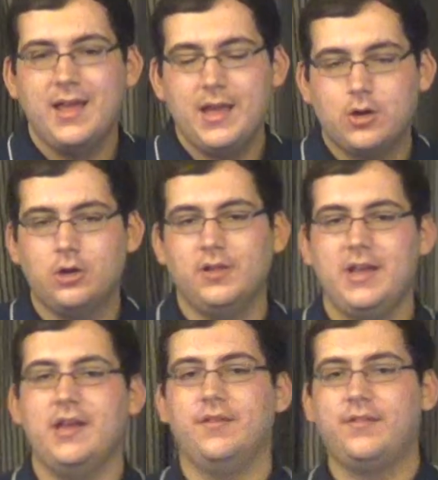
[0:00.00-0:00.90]
It
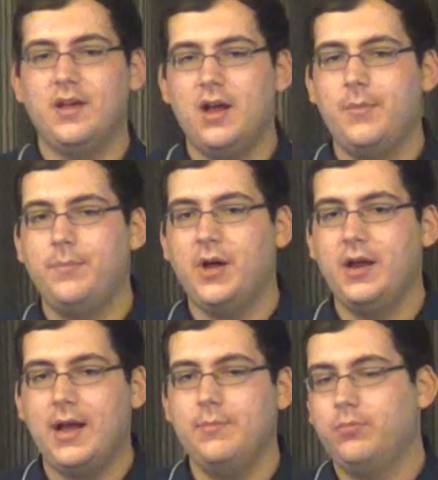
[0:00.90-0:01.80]
currently is,
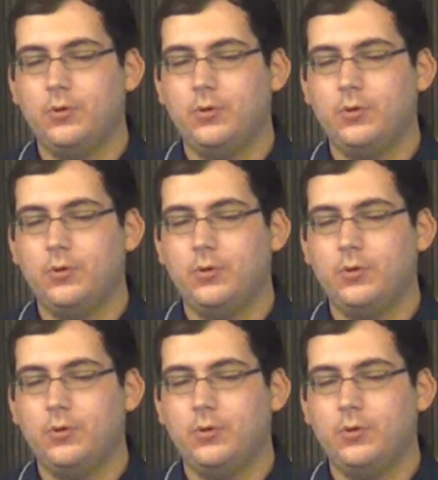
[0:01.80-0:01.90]
but I